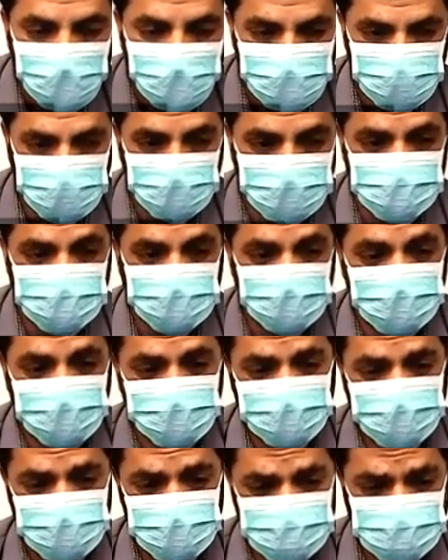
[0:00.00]
So basically,
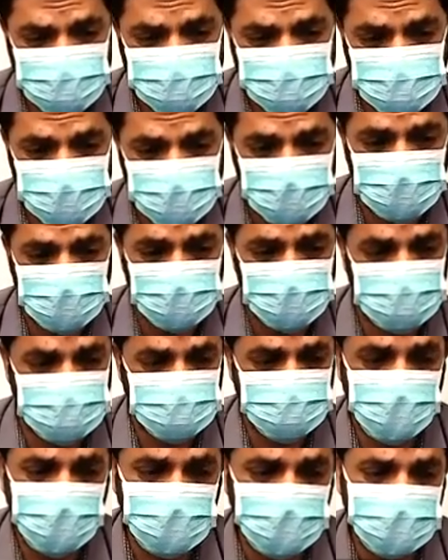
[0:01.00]
this
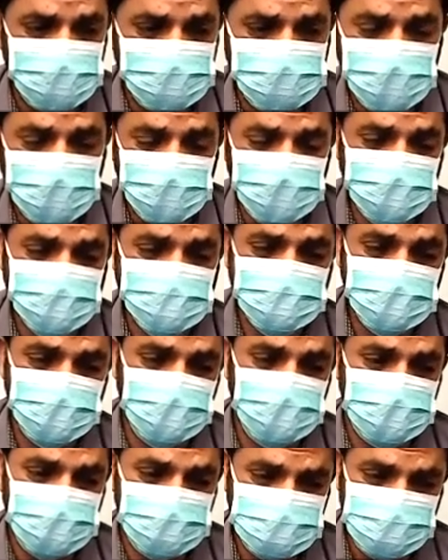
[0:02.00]
SAG divides.
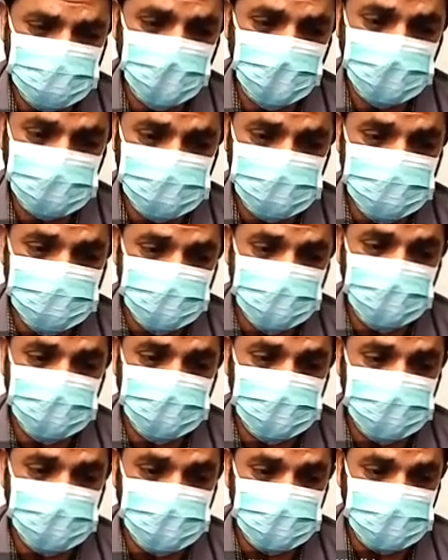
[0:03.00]
SAG basically
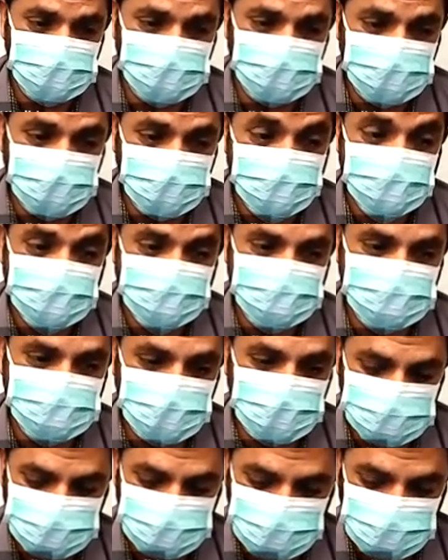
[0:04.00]
tells us
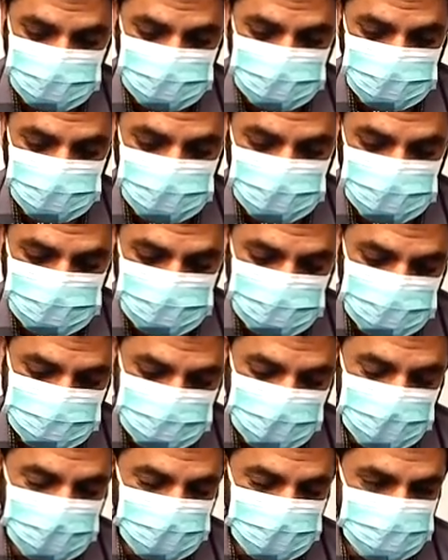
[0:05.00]
whether the
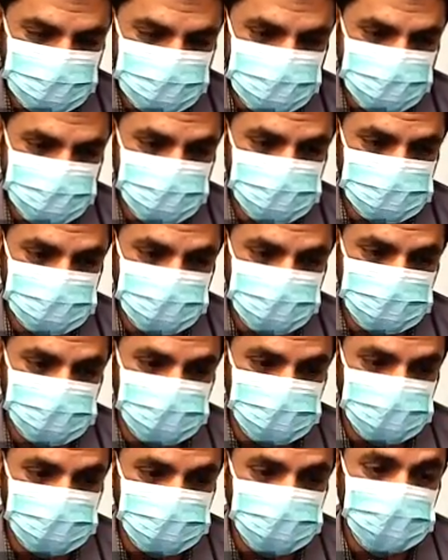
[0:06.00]
ascites is due to the
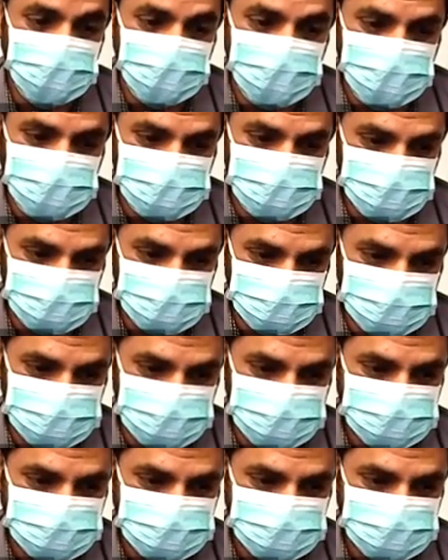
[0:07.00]
portal or non-portal.